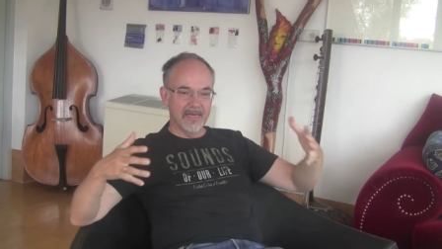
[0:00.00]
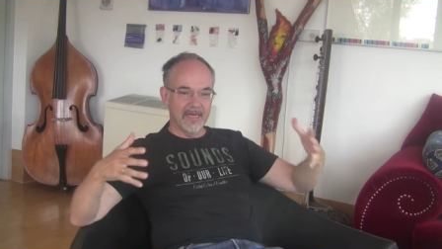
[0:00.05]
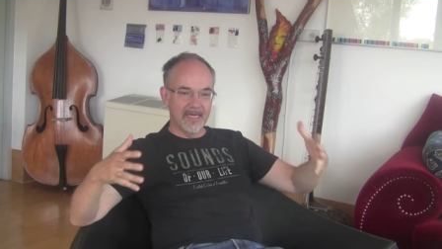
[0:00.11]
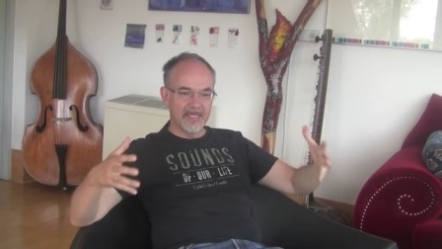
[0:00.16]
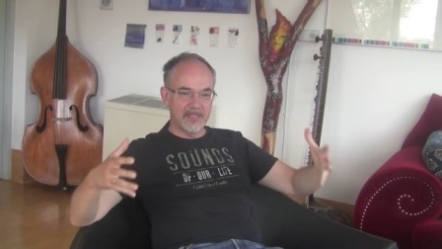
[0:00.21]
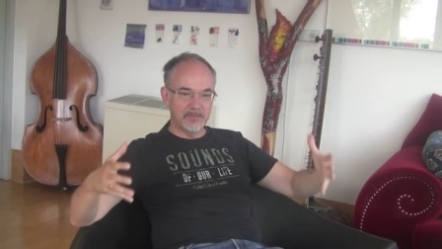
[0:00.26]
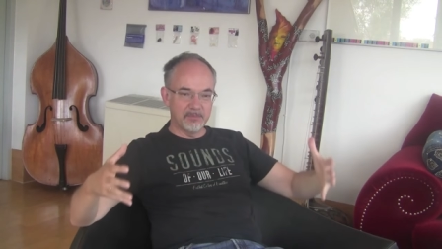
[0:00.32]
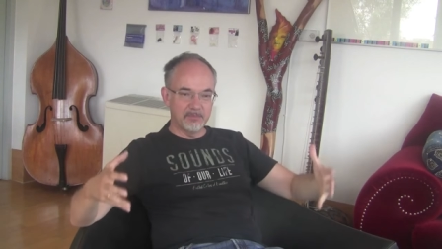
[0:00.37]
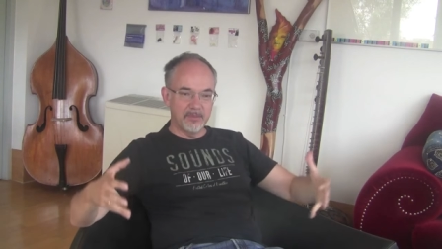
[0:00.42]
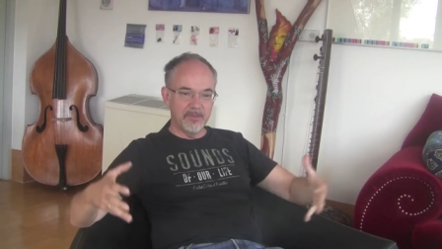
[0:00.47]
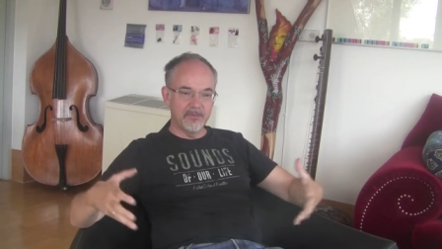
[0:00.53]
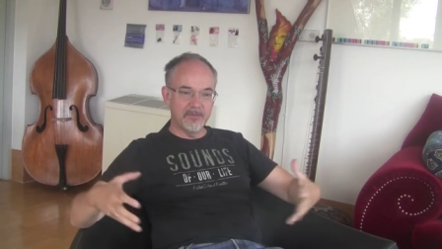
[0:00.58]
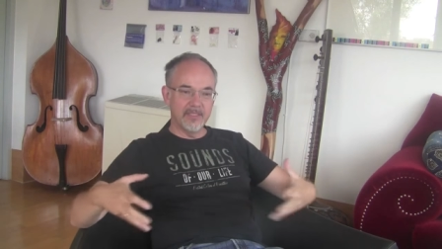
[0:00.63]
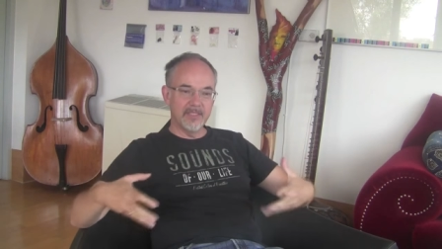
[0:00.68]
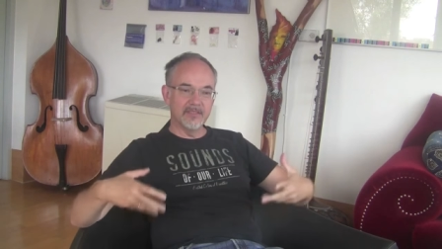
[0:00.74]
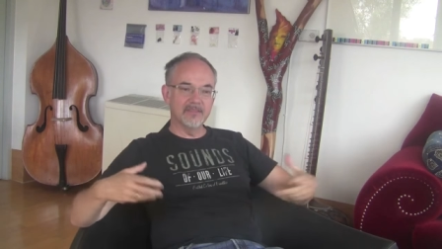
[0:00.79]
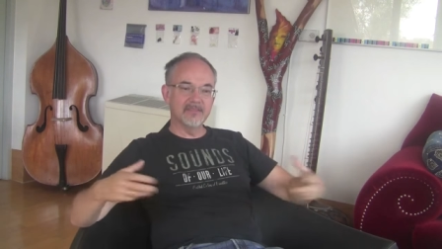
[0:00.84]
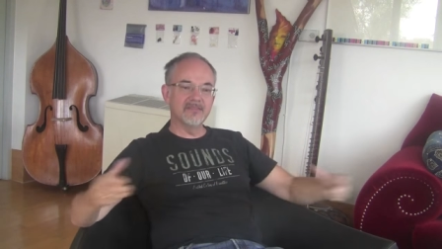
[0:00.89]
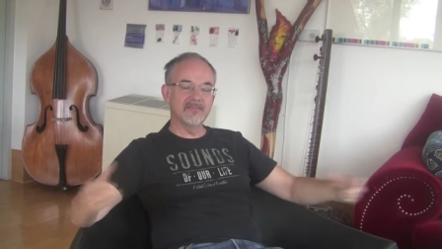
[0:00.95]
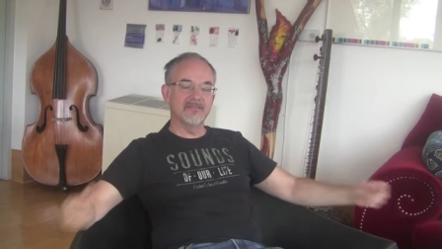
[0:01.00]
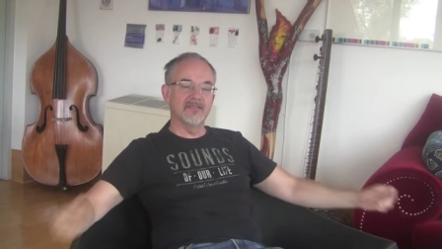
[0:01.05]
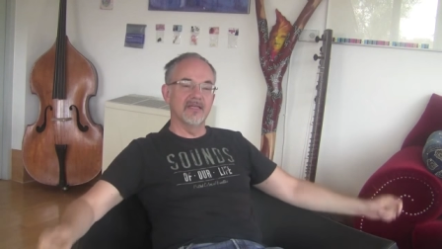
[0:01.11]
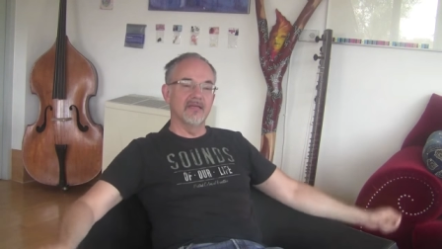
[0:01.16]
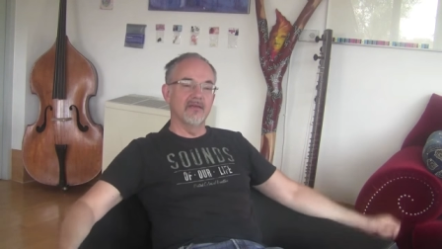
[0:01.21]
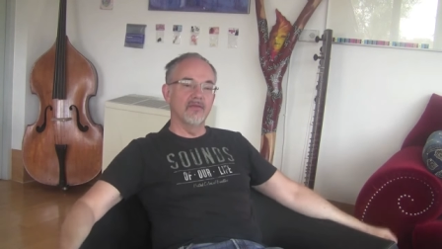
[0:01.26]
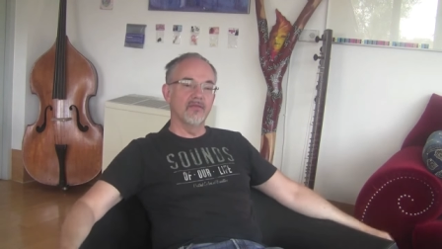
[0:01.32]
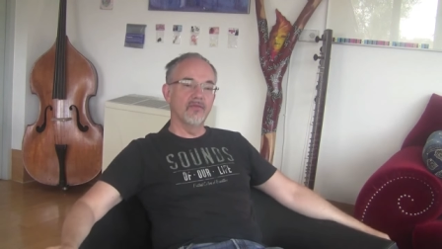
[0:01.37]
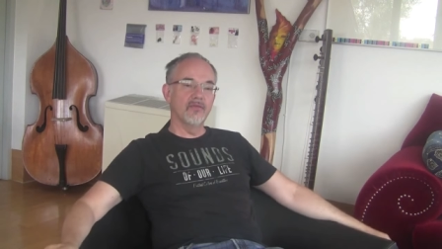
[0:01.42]
experience
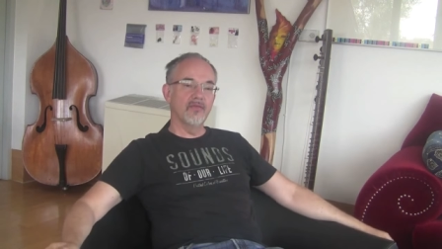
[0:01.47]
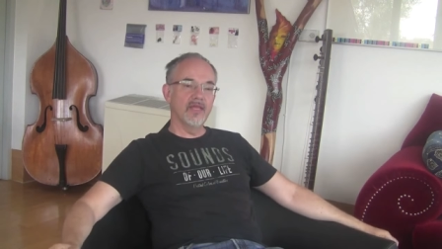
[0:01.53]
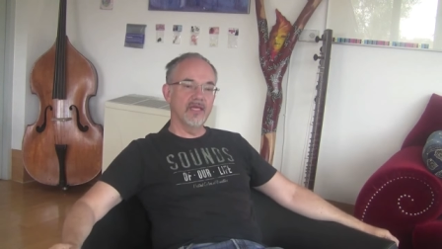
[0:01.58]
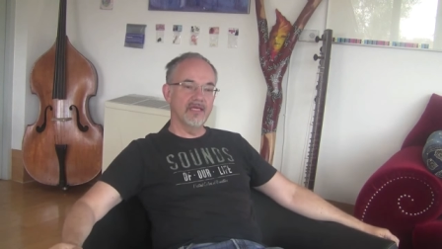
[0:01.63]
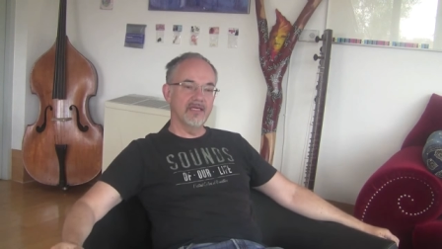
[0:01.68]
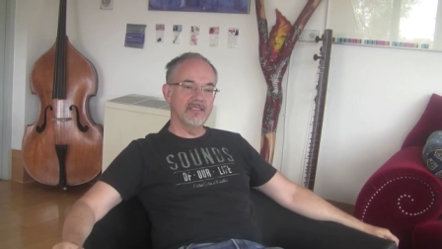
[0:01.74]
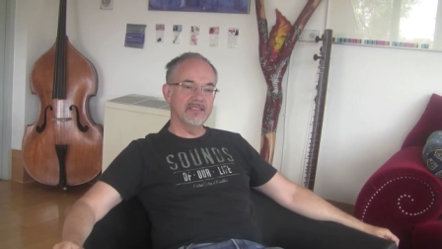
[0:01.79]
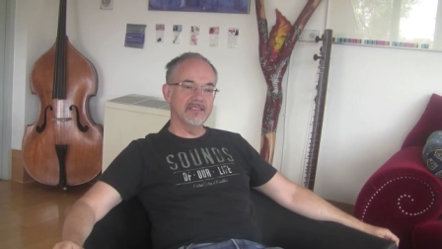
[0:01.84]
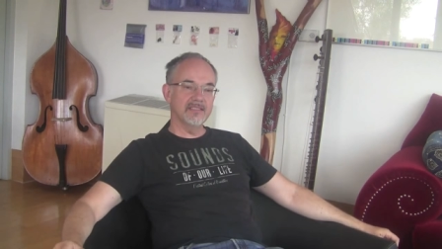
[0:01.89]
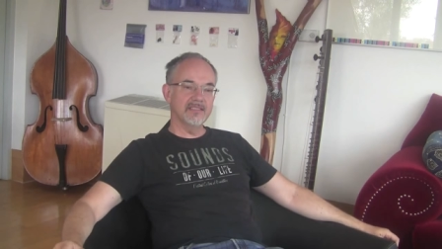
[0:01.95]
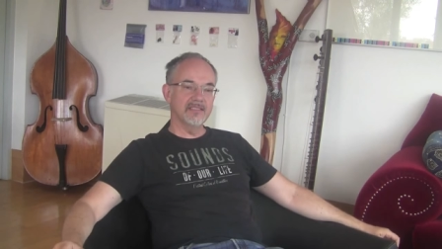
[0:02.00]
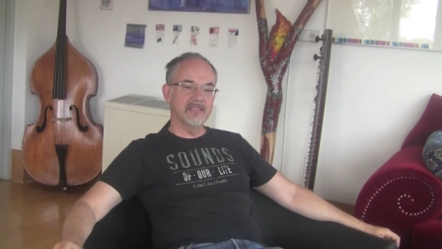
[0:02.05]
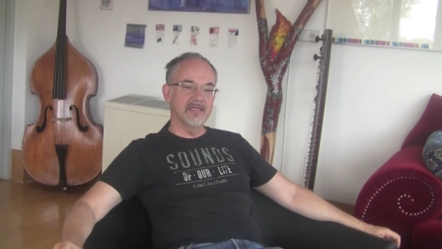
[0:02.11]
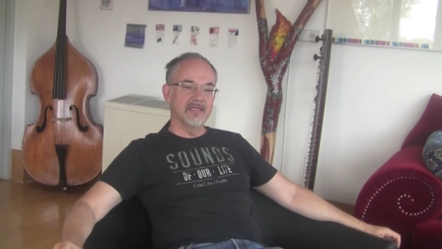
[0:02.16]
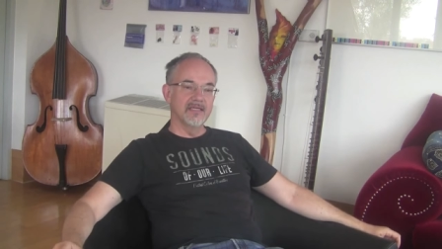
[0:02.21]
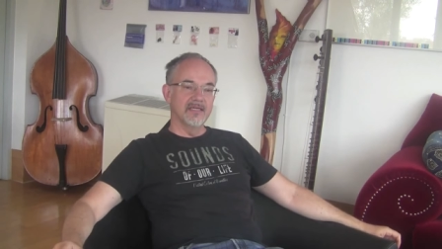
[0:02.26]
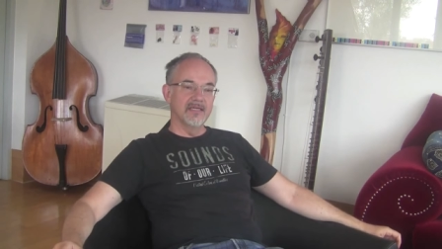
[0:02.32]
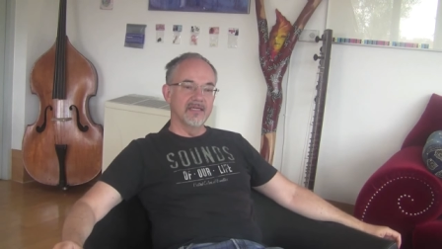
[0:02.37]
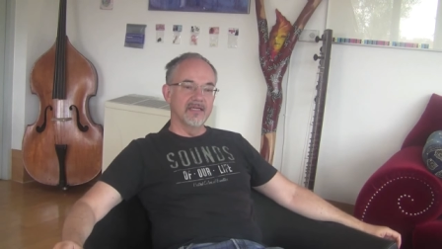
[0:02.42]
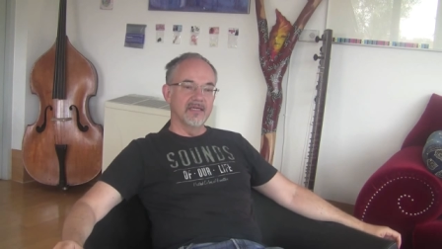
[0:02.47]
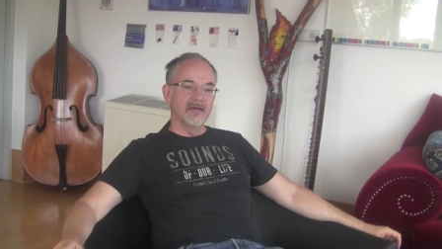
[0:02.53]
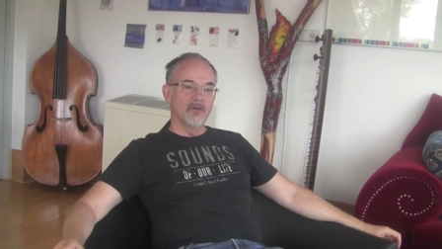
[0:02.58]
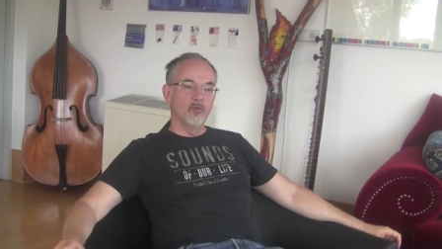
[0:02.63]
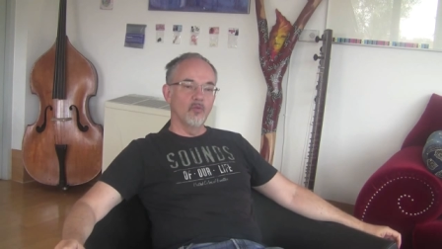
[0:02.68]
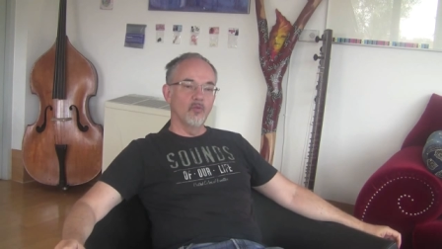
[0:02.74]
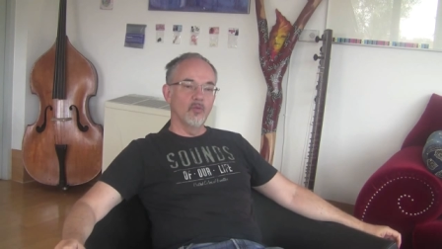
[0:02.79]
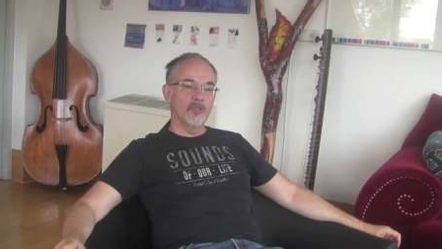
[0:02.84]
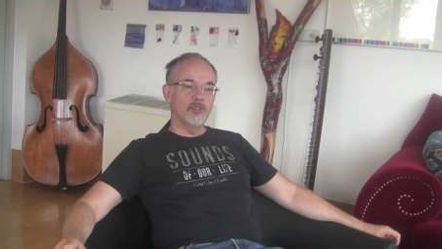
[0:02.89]
things
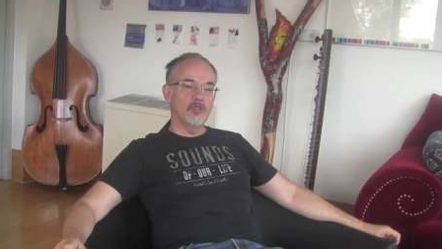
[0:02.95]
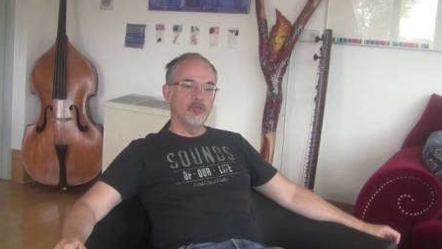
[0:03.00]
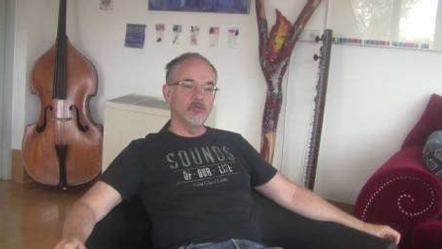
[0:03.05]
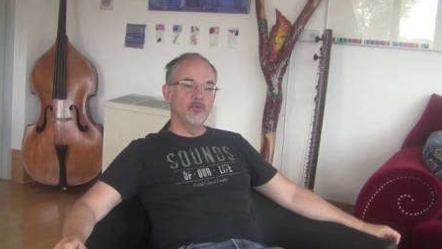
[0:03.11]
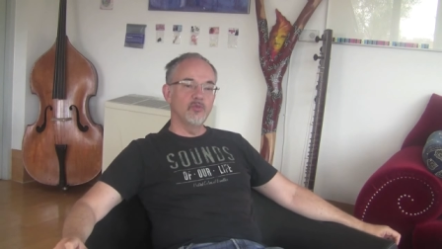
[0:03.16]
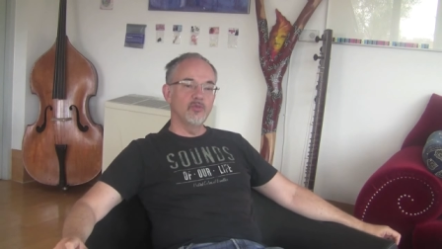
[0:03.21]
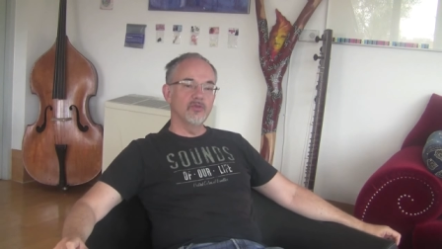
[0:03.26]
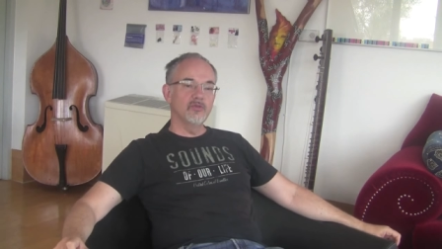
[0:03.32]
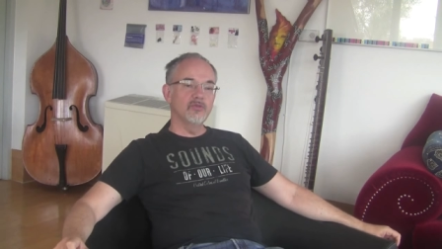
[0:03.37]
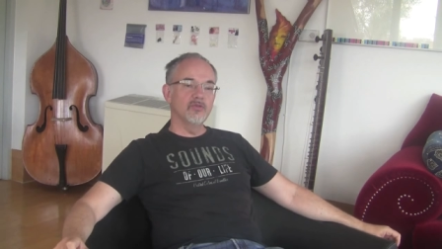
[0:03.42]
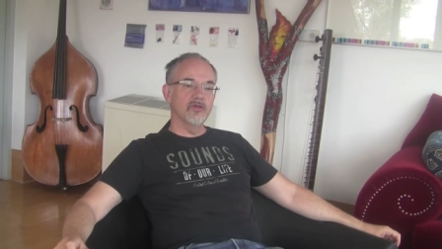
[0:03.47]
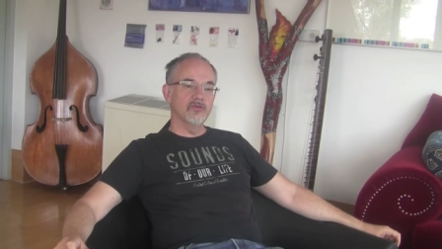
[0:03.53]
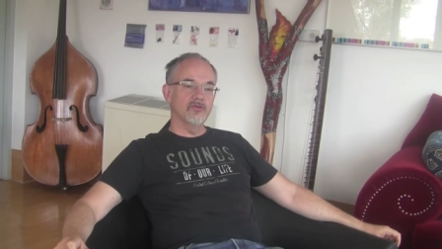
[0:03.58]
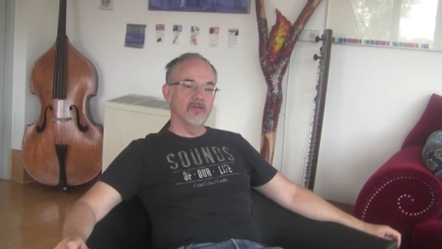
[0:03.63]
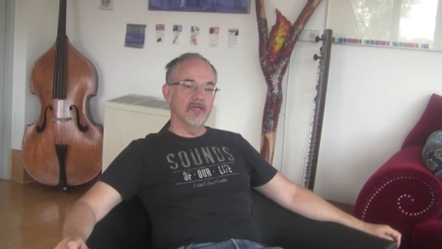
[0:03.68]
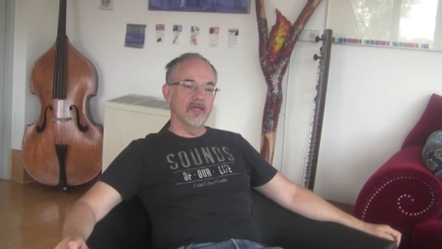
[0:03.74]
which you would not